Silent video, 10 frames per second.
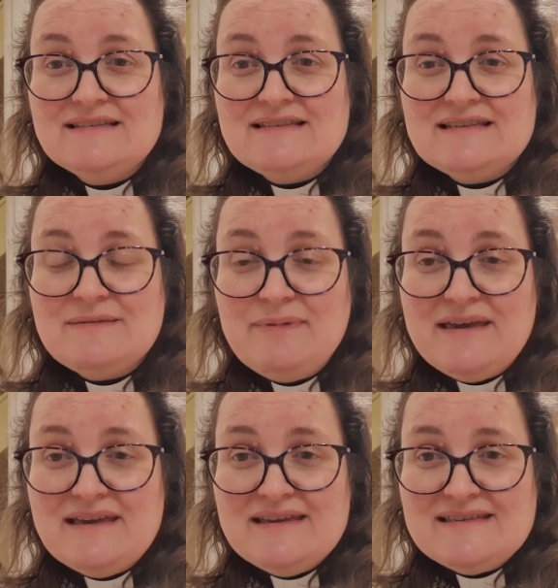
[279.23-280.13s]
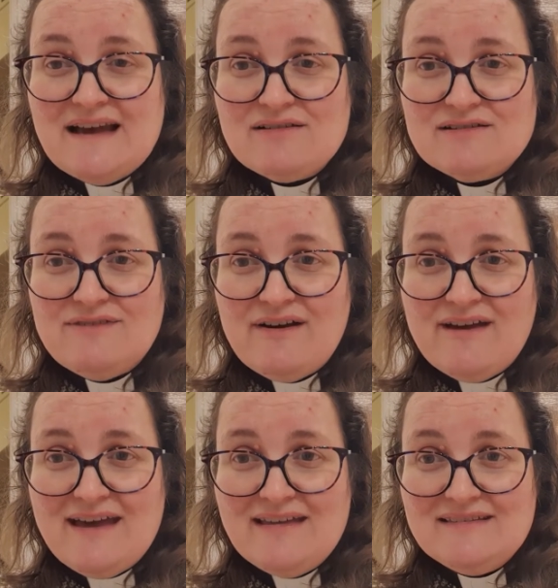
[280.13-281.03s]
disappears out of our
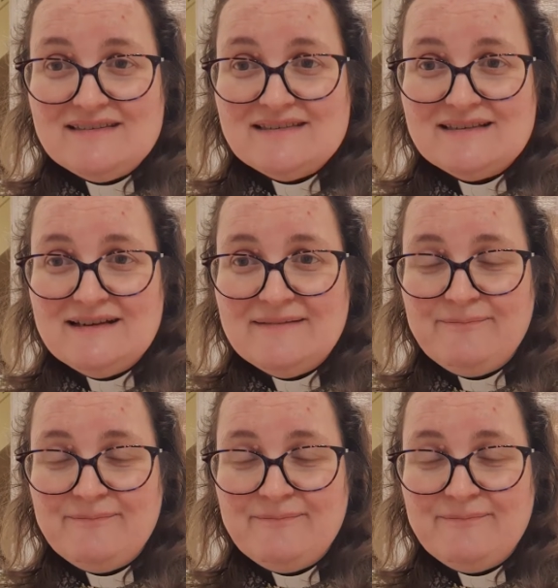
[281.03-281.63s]
heads.